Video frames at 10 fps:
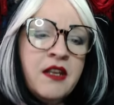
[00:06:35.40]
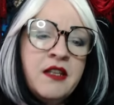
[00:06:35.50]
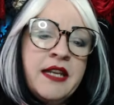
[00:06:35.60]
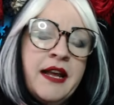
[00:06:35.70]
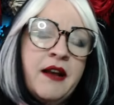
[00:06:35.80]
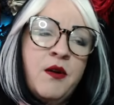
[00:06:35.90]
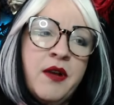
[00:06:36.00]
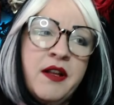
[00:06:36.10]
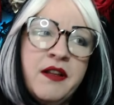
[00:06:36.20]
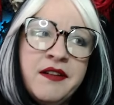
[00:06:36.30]

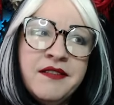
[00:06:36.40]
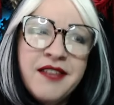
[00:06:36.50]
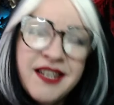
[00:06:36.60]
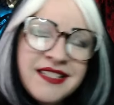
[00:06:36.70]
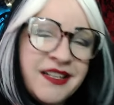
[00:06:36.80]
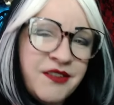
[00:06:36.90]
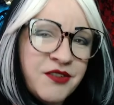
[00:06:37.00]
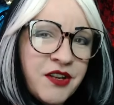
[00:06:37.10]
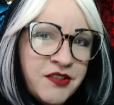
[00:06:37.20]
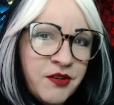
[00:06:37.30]
Now, like I said,
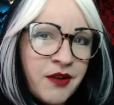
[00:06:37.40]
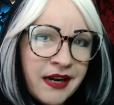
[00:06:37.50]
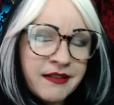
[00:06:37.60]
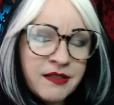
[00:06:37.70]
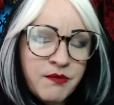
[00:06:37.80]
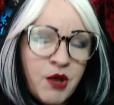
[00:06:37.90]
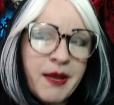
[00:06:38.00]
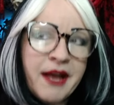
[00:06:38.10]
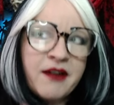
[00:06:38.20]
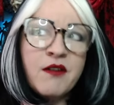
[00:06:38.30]
there's also kind of the small
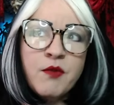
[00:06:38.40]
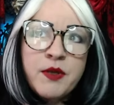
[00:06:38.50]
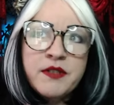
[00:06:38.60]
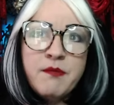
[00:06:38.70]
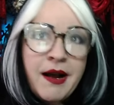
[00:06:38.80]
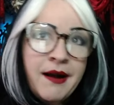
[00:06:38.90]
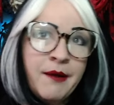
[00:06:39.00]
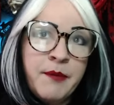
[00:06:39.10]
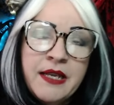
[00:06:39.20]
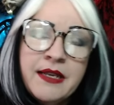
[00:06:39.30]
matter of Will's
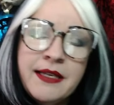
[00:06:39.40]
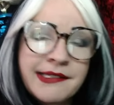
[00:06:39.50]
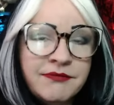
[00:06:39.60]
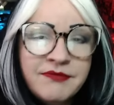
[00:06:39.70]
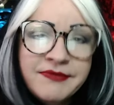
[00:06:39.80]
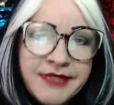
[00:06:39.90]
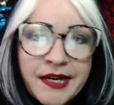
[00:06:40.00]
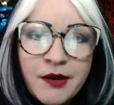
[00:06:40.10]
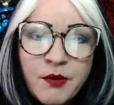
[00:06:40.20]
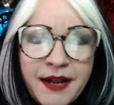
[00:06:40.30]
mom being, you
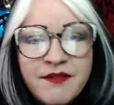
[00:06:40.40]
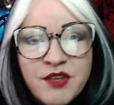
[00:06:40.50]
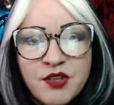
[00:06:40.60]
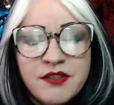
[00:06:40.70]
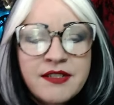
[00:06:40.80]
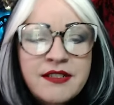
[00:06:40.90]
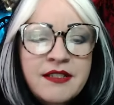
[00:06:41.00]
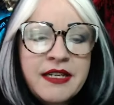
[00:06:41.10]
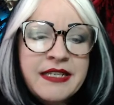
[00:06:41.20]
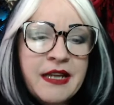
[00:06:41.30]
know, kind of useless
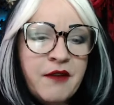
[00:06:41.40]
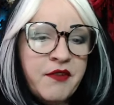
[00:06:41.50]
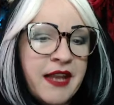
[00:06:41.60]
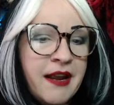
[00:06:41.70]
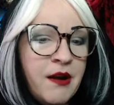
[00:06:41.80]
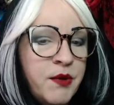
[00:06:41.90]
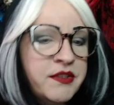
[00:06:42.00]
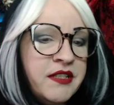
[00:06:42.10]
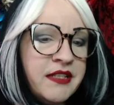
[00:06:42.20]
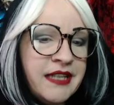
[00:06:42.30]
and, like, down for the count
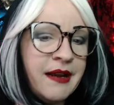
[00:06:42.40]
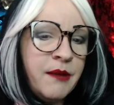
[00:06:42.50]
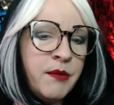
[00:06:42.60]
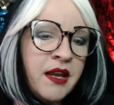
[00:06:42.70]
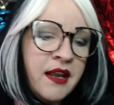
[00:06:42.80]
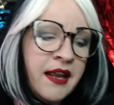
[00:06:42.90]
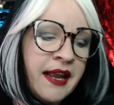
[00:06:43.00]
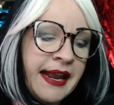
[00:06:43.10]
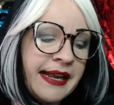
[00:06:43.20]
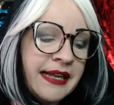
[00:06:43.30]
most of the time.
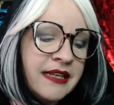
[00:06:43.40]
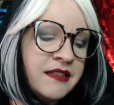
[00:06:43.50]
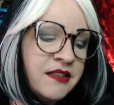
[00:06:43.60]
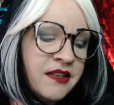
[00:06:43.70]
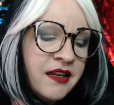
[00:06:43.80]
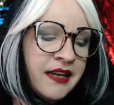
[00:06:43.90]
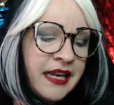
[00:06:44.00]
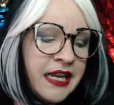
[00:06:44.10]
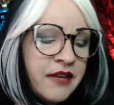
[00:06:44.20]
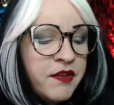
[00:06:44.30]
And
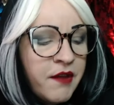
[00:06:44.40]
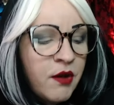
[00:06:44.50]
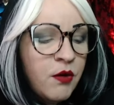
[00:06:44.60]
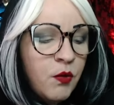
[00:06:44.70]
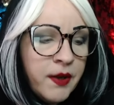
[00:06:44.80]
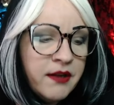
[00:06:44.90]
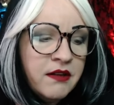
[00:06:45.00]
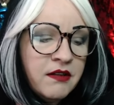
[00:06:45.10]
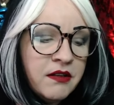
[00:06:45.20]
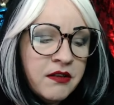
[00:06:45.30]
even though
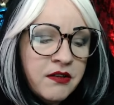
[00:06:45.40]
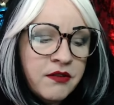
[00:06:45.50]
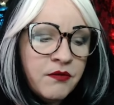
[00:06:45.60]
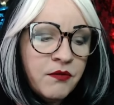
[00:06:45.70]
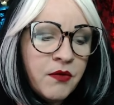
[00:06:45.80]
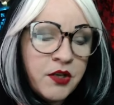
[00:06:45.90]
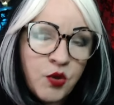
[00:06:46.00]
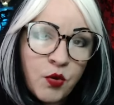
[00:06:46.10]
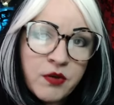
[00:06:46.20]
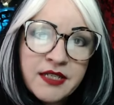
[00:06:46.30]
Will
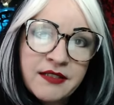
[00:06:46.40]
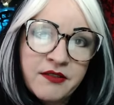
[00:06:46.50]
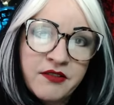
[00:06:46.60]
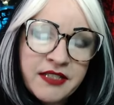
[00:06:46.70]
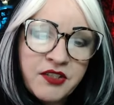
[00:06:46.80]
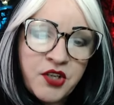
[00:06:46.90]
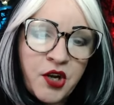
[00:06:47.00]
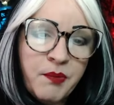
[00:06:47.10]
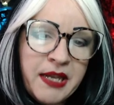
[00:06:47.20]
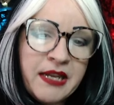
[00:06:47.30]
adores his little
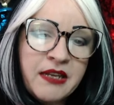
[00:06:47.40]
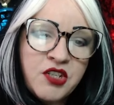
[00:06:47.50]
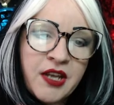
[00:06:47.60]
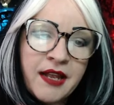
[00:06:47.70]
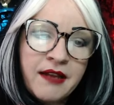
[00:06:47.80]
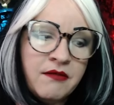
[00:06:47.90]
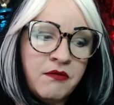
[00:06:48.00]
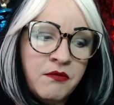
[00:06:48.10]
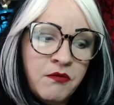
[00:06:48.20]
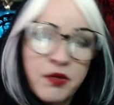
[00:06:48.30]
sister, Peach, and
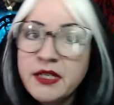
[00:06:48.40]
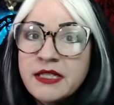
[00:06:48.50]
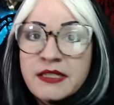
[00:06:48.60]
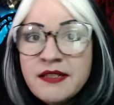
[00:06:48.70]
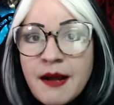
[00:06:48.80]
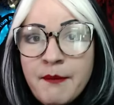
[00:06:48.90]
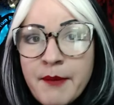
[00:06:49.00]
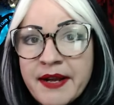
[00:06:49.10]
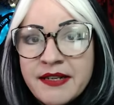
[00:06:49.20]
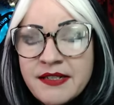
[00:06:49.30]
really does not
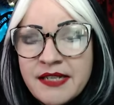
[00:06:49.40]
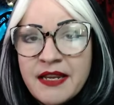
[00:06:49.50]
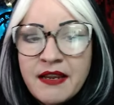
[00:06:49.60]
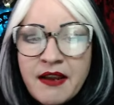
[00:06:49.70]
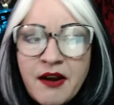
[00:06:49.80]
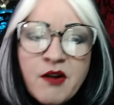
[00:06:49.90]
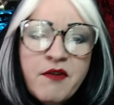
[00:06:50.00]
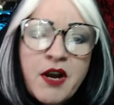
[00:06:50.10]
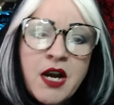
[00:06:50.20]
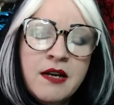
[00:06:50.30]
mind taking care of
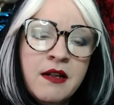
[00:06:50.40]
her,